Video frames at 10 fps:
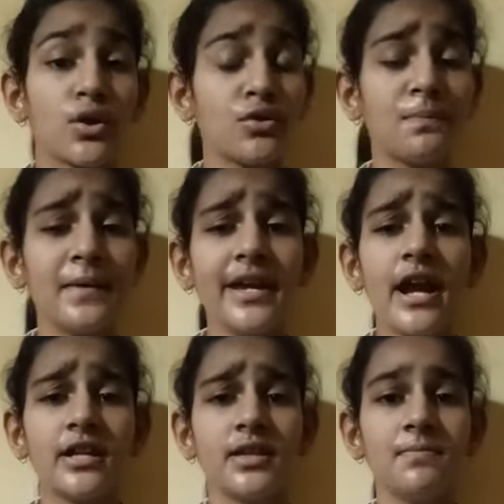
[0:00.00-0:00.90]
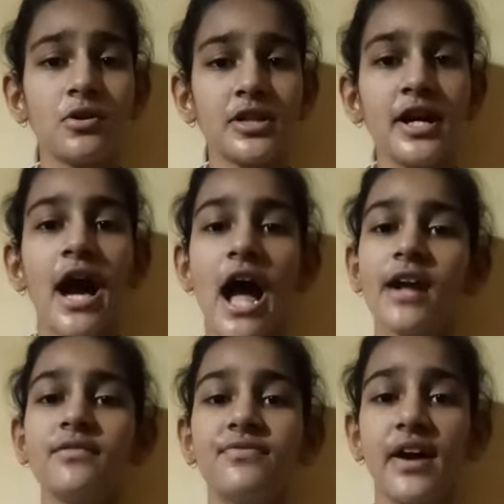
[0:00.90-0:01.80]
You be at the border
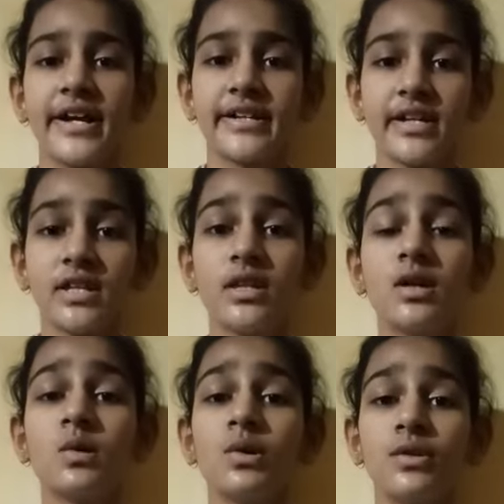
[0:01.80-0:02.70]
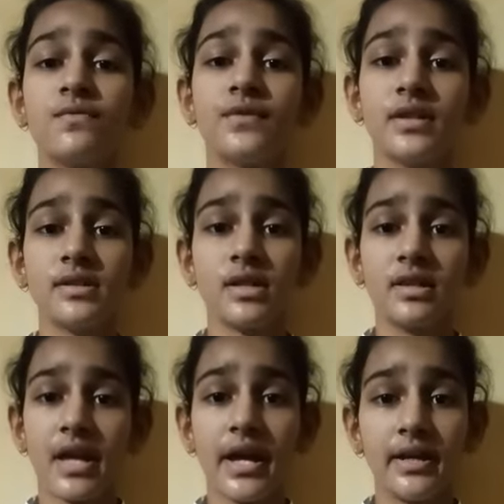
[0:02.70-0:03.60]
and fight in the cold,
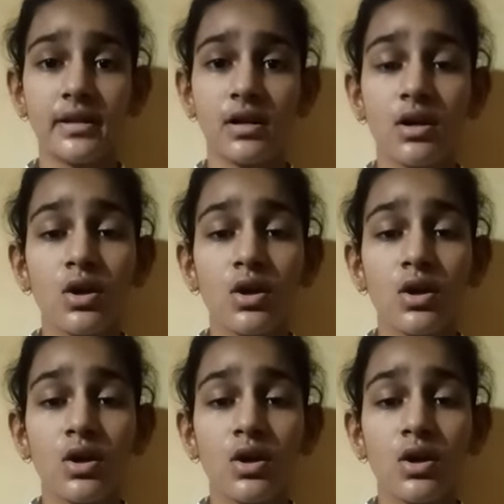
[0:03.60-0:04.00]
freezing night.